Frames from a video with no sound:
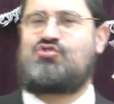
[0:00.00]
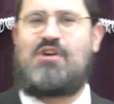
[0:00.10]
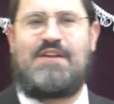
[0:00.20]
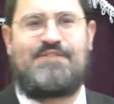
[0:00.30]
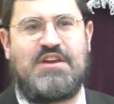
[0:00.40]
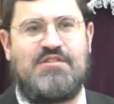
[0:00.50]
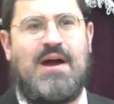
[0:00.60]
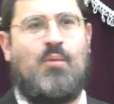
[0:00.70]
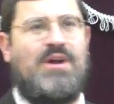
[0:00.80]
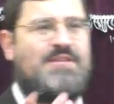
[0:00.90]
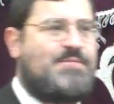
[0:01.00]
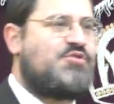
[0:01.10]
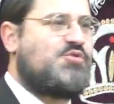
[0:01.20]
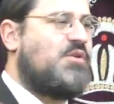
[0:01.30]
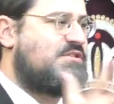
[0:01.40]
trying to figure out what is
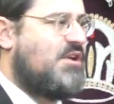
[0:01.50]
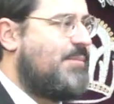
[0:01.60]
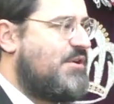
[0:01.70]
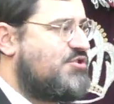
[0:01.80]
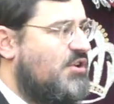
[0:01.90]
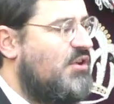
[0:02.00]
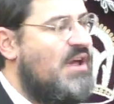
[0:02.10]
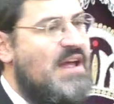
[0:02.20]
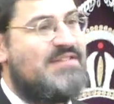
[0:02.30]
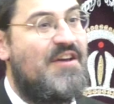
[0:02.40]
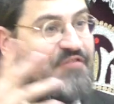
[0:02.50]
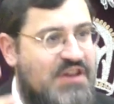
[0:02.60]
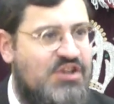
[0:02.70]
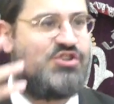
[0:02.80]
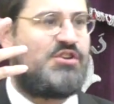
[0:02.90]
Bishuil, what's not Bishuil,
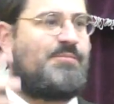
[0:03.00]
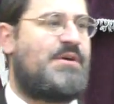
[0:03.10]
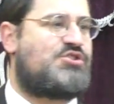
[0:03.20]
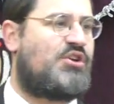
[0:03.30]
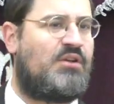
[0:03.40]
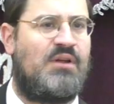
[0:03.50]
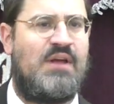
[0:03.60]
definition of Bishuil.